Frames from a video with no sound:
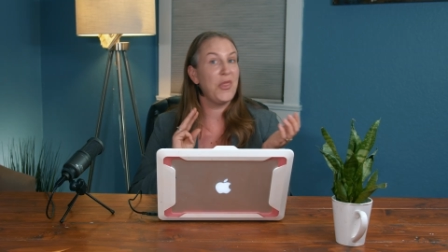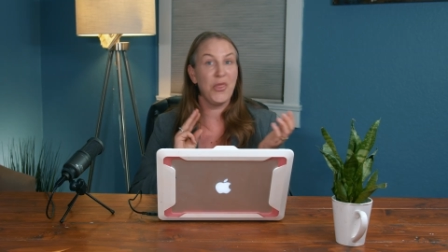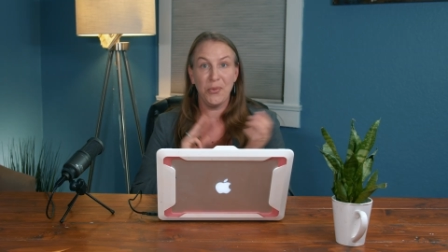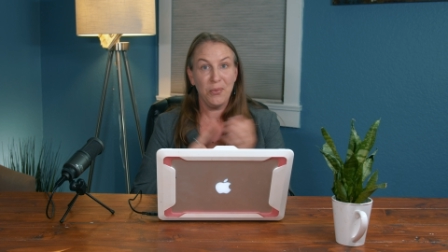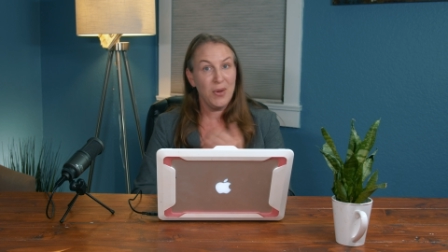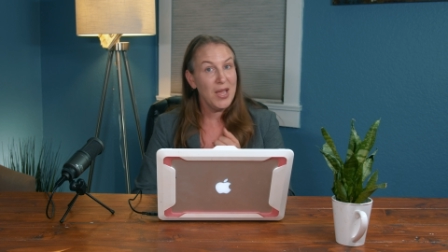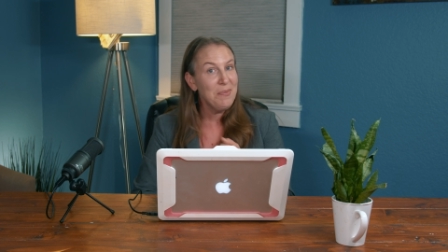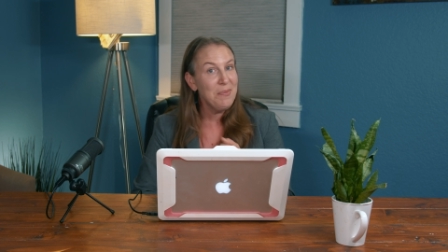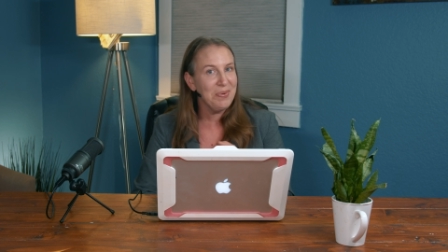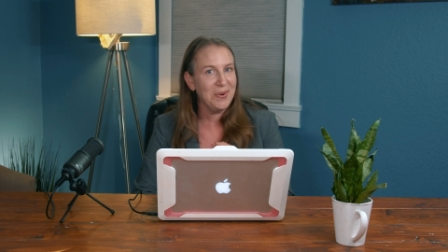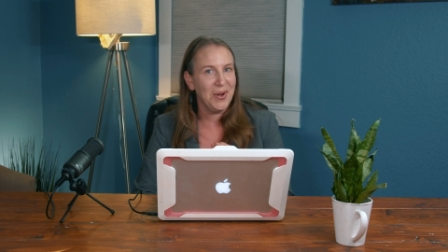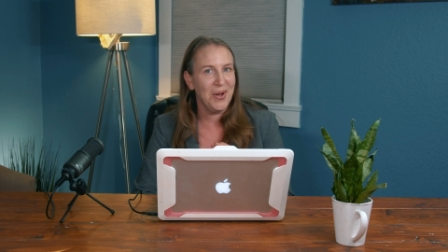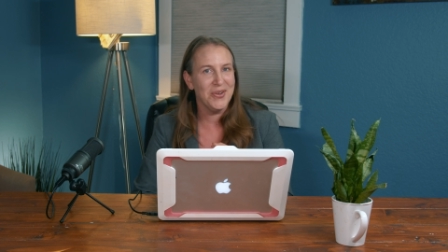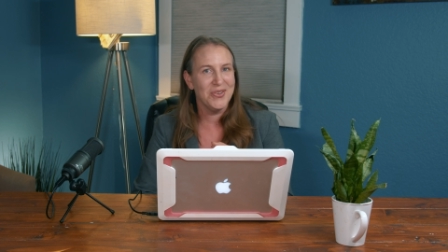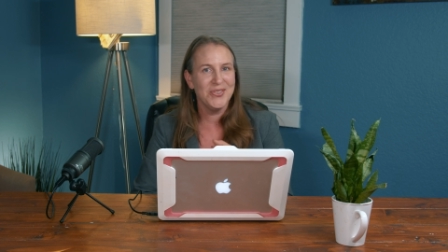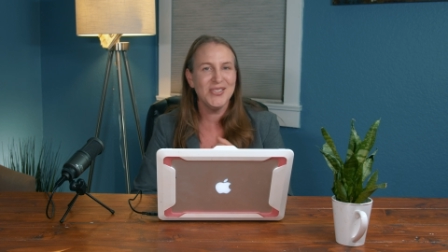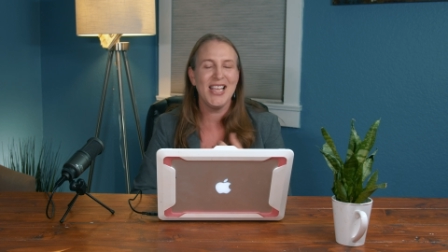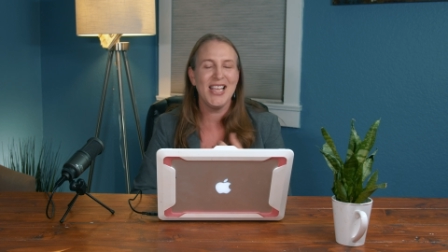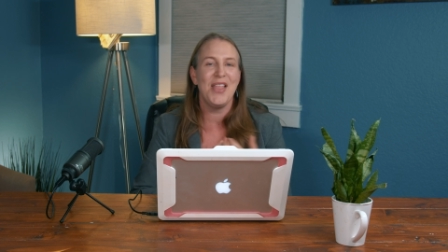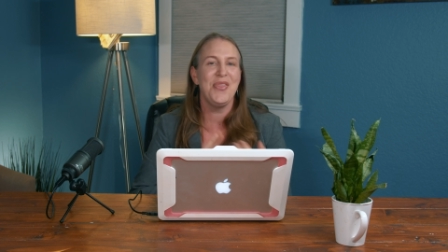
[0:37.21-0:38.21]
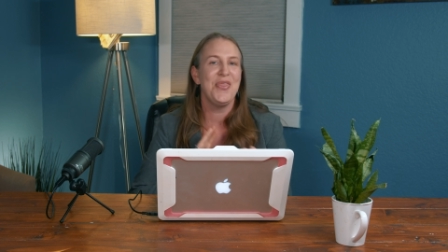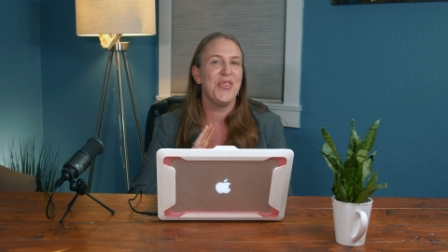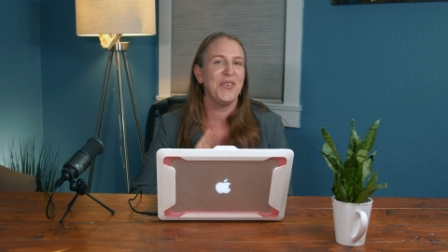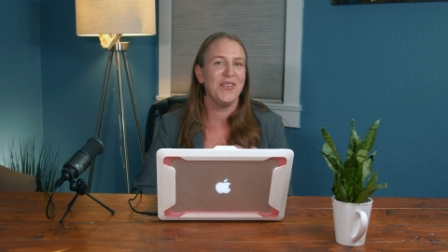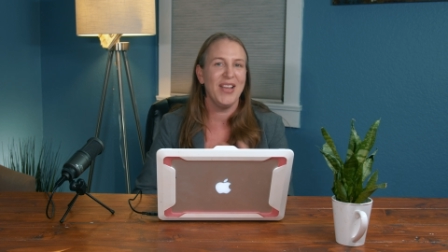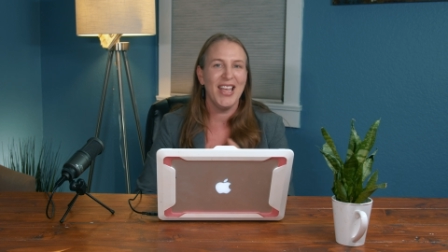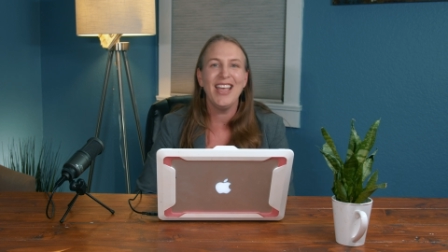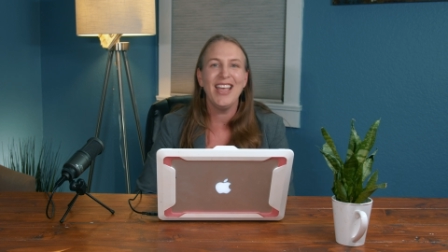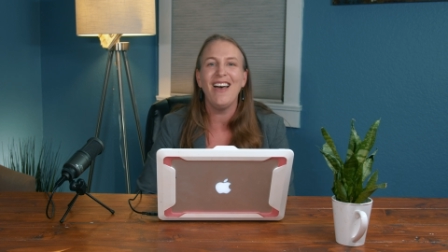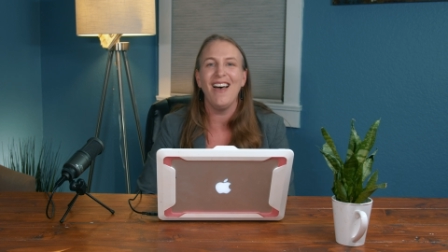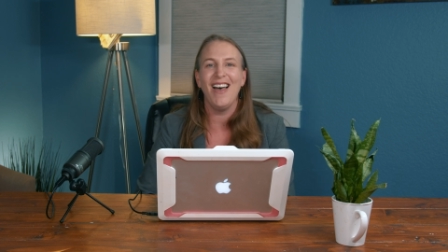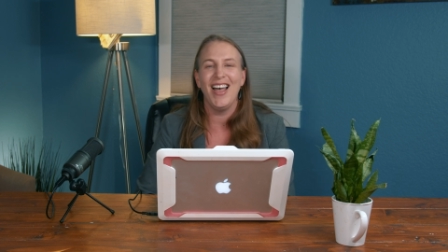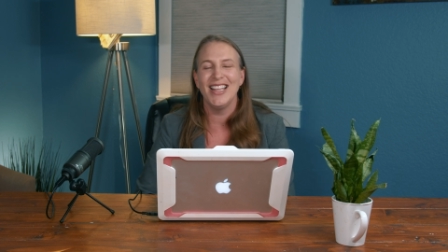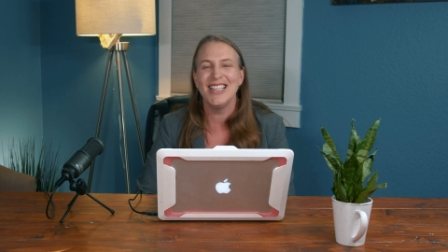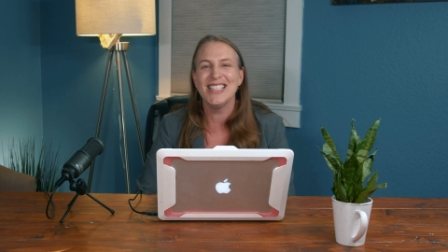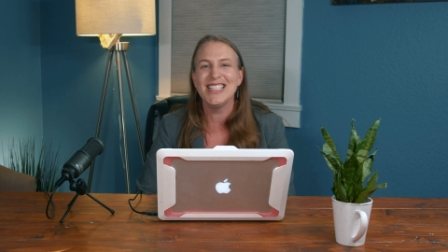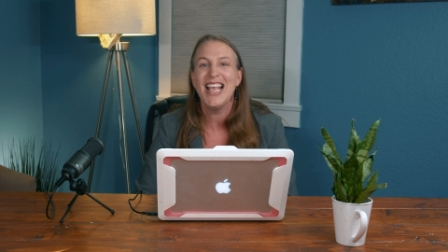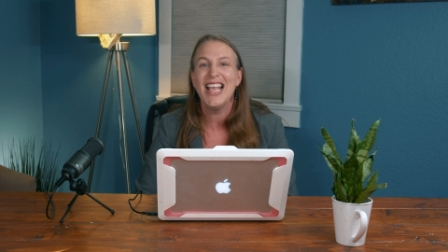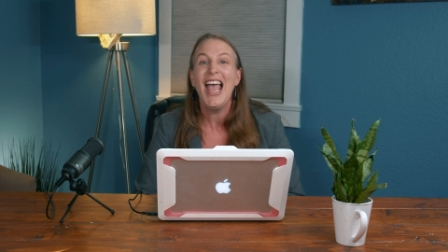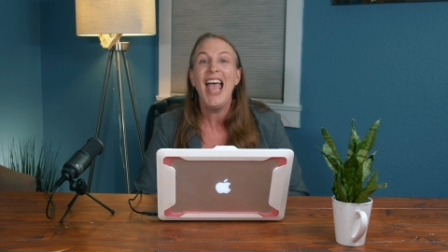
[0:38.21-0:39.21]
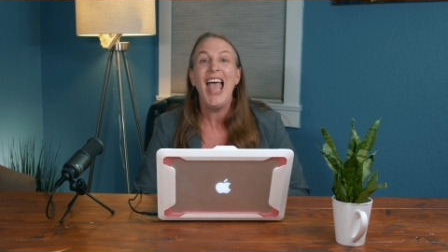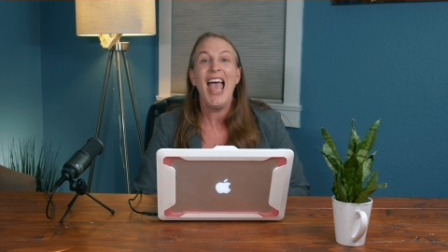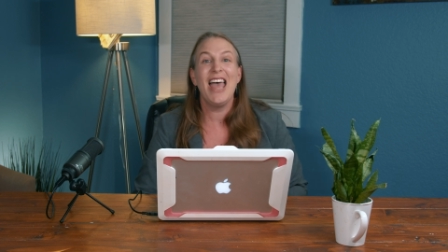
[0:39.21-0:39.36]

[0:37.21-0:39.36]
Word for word: three pros and three cons.